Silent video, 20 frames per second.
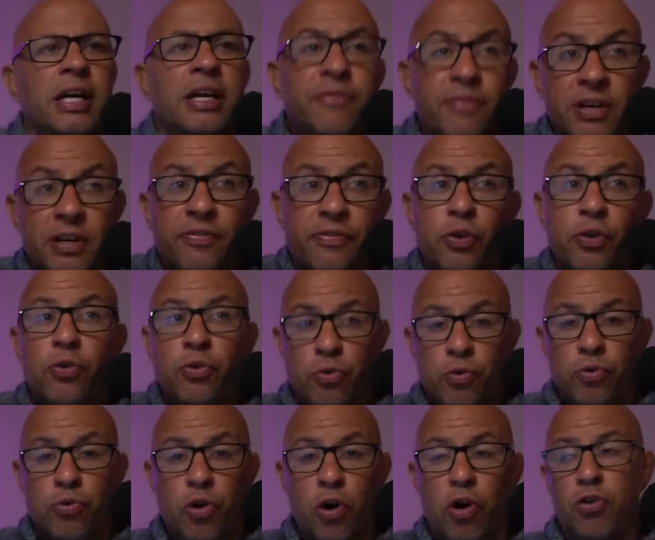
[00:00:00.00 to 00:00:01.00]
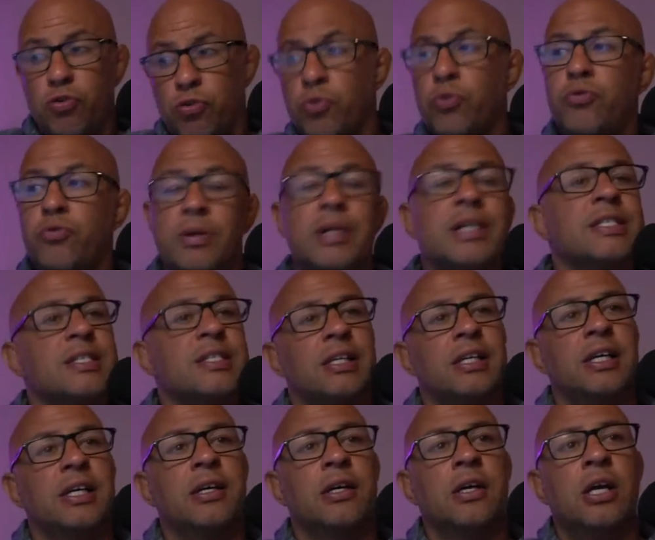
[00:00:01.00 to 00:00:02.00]
Even if you got good
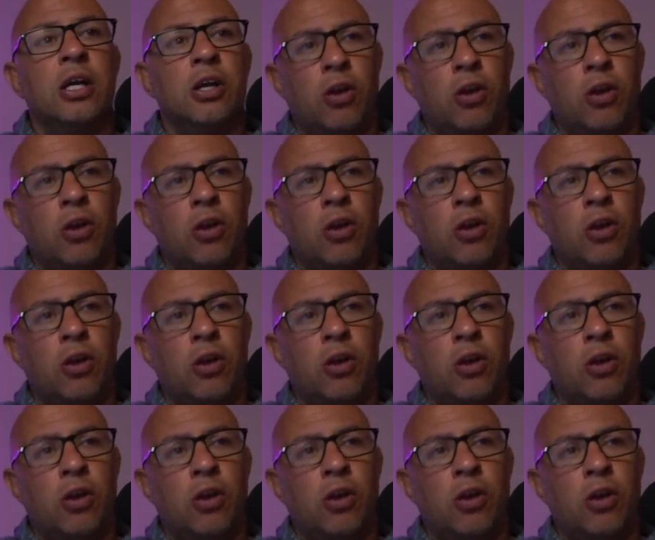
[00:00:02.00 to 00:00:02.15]
wrestling,